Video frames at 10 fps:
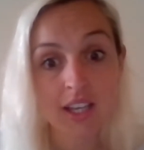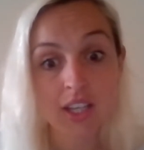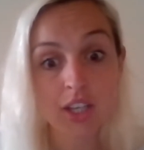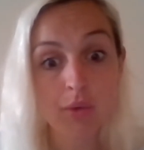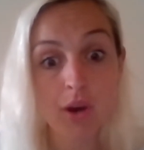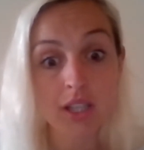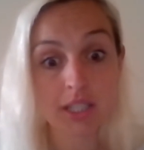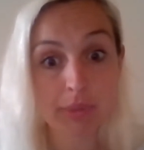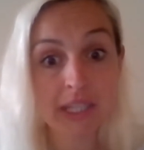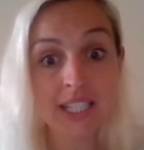You are
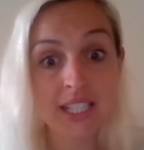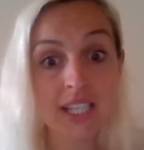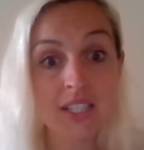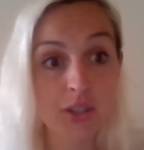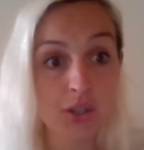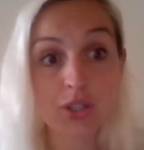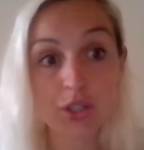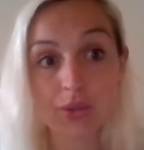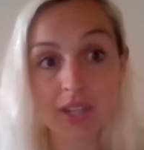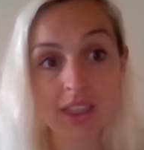depleted, so you
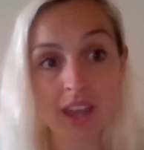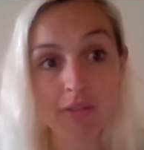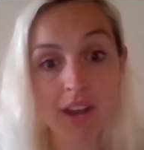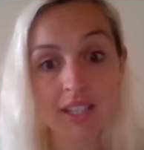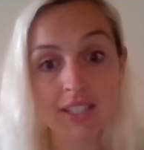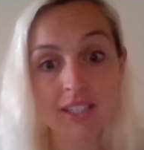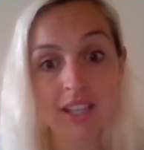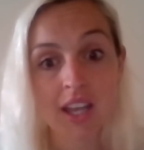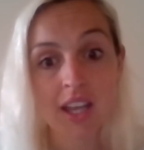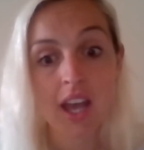do need that rest.
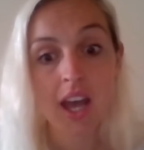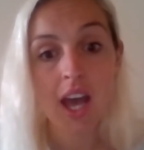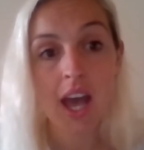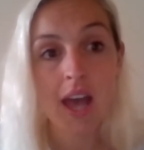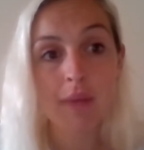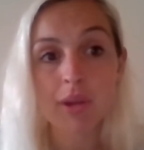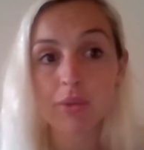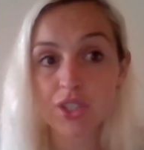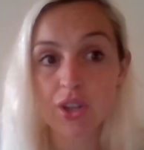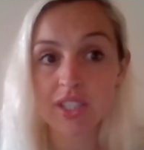No,
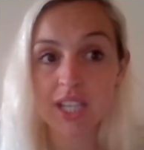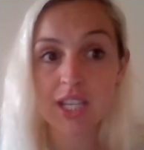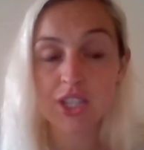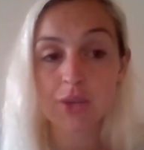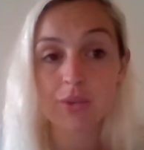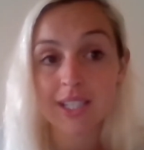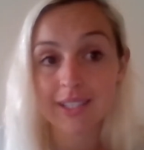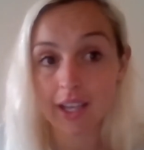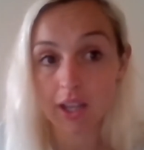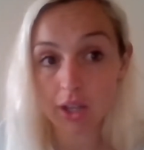it's not saying you don't need
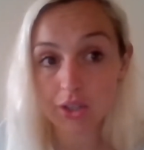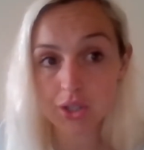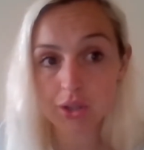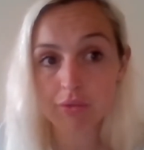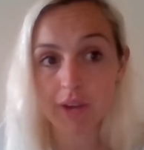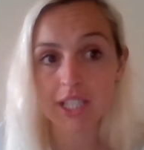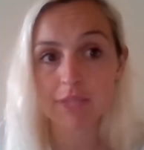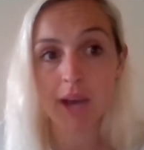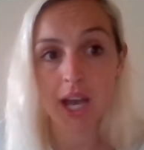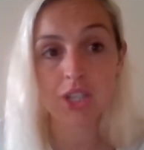psychological rest,
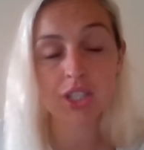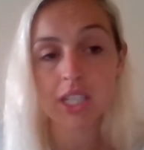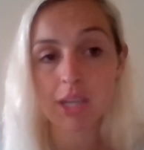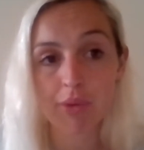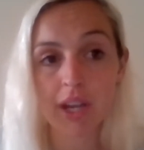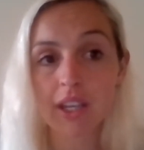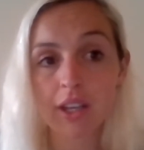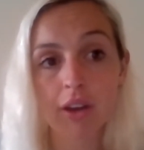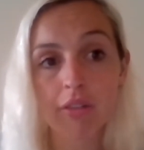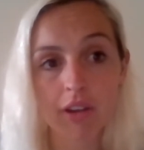but actually your brain can
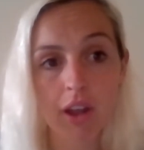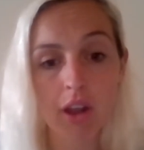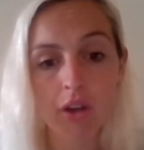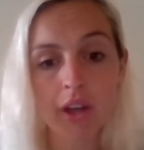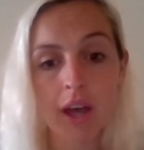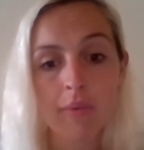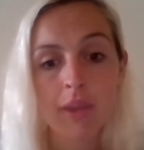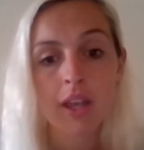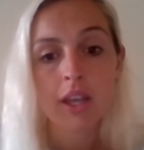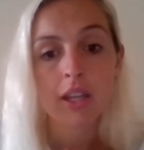go for a lot longer.
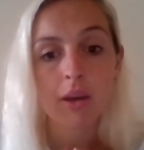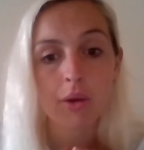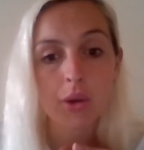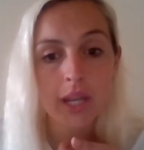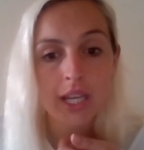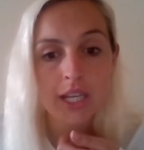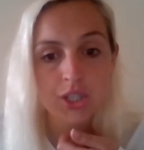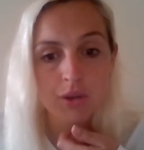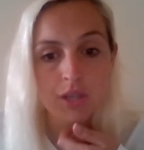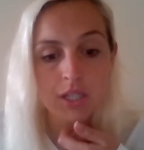Now, I'll quickly
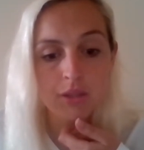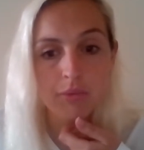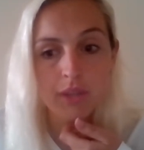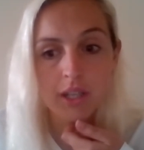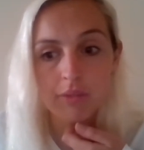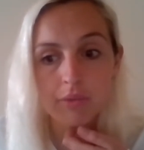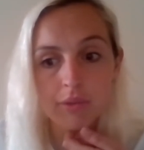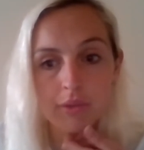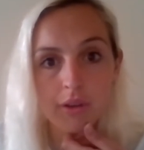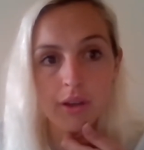show you something, and
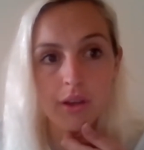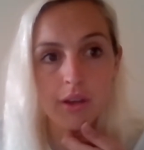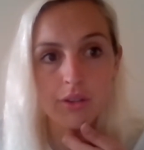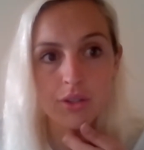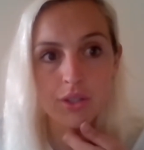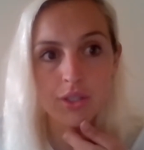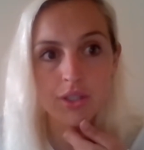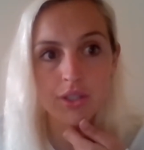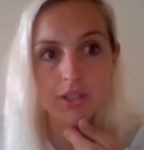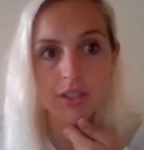
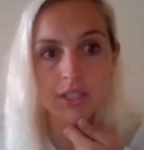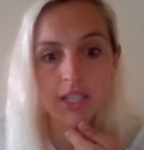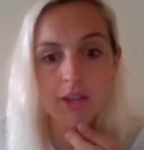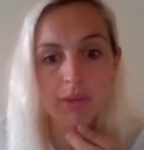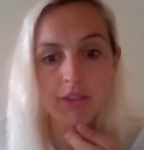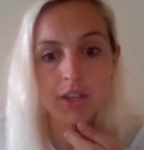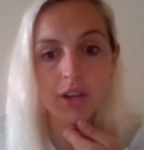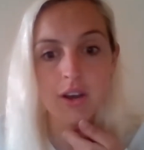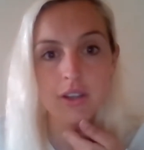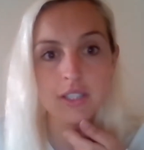just tell me if you
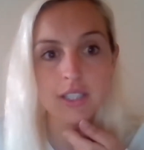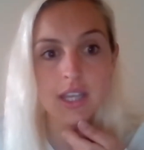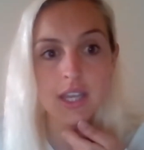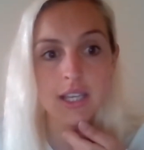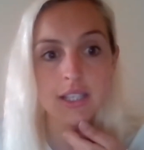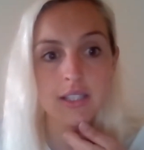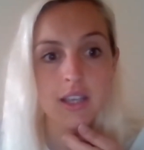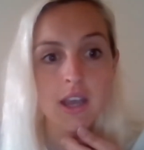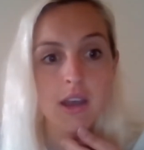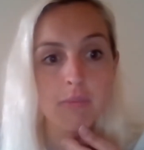can't see this,
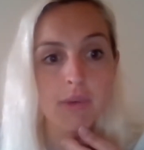but